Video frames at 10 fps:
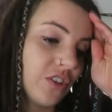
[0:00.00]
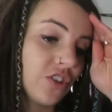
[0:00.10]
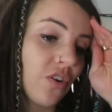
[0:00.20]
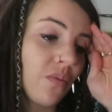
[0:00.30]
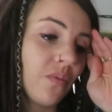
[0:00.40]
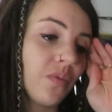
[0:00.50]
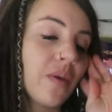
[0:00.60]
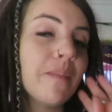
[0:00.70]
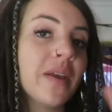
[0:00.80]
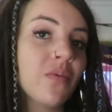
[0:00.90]
So
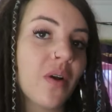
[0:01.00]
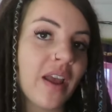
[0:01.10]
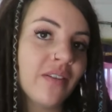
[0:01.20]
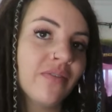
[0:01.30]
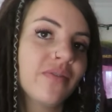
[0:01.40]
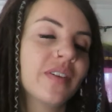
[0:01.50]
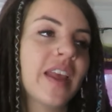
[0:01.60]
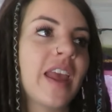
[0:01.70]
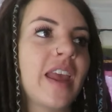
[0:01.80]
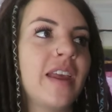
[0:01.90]
the midwife
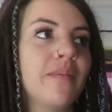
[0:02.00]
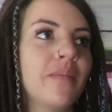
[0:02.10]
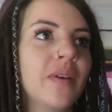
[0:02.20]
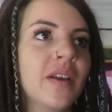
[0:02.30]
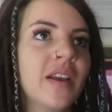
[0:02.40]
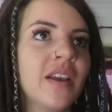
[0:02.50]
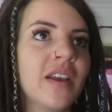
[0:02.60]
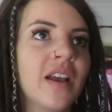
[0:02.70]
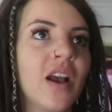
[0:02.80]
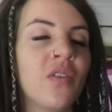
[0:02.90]
came
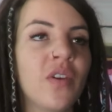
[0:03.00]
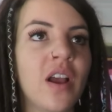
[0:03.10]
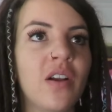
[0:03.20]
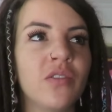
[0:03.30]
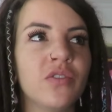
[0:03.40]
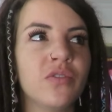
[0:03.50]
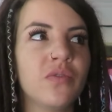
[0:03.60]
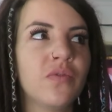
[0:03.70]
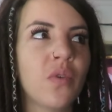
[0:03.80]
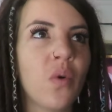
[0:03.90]
around
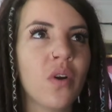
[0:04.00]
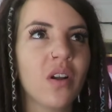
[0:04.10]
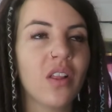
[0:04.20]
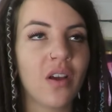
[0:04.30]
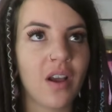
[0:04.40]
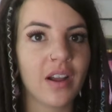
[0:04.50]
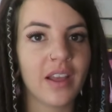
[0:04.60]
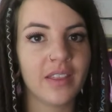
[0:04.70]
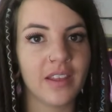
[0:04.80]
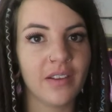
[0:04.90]
four o'clock,
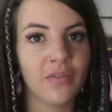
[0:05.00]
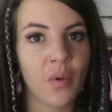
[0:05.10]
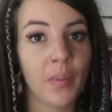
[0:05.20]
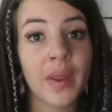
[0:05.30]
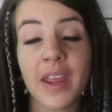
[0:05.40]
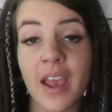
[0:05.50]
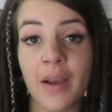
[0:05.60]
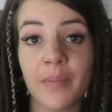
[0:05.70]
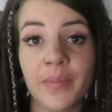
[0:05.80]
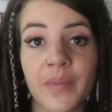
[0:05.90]
I think, four p
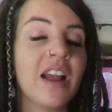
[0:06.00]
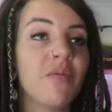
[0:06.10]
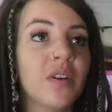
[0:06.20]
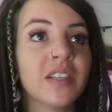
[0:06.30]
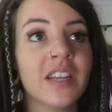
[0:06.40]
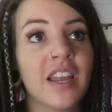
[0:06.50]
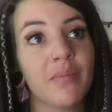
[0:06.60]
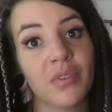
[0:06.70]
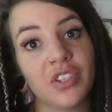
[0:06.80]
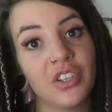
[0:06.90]
m I wasn't
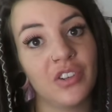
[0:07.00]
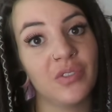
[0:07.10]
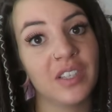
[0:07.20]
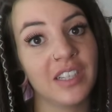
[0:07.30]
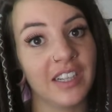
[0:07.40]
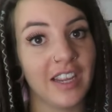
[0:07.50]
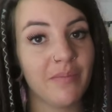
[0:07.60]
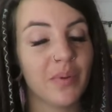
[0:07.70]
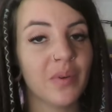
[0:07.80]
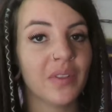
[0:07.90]
able to
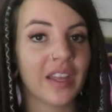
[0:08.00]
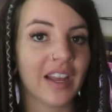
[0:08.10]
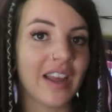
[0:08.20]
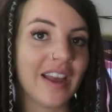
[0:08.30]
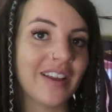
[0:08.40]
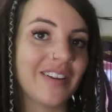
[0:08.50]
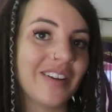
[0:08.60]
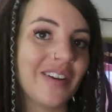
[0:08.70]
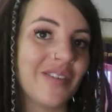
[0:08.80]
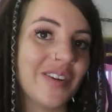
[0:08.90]
sleep like I had
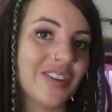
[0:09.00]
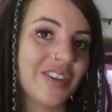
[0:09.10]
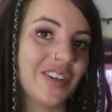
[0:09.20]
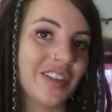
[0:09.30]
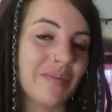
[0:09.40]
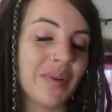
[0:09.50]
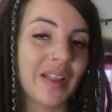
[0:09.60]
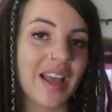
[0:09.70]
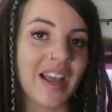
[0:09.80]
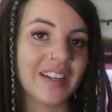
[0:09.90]
originally
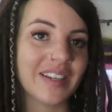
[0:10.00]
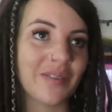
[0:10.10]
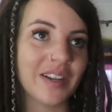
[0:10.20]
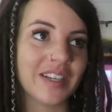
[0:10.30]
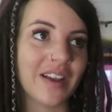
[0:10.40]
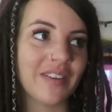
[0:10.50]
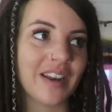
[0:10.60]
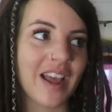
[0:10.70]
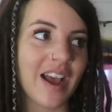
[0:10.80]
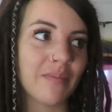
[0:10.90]
planned. I wanted to have a
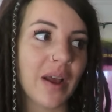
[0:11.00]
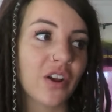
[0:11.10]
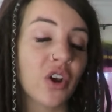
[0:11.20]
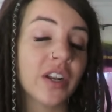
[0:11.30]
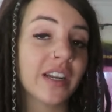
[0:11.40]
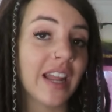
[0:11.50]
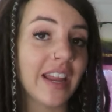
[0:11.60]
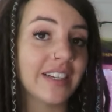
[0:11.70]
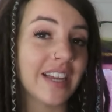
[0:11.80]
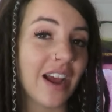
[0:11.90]
nap. I couldn't
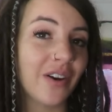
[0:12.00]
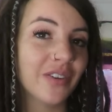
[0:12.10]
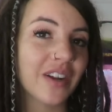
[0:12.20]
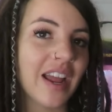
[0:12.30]
lay down.